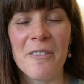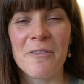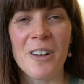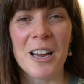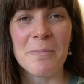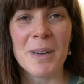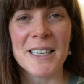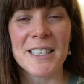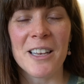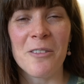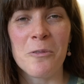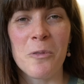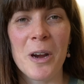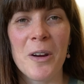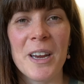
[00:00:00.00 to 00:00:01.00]
find
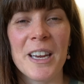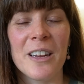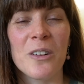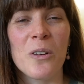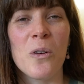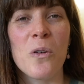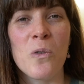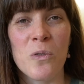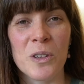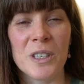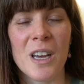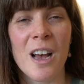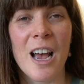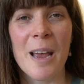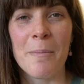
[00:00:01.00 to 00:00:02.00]
myself wearing it all the
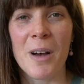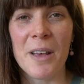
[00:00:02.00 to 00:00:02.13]
time,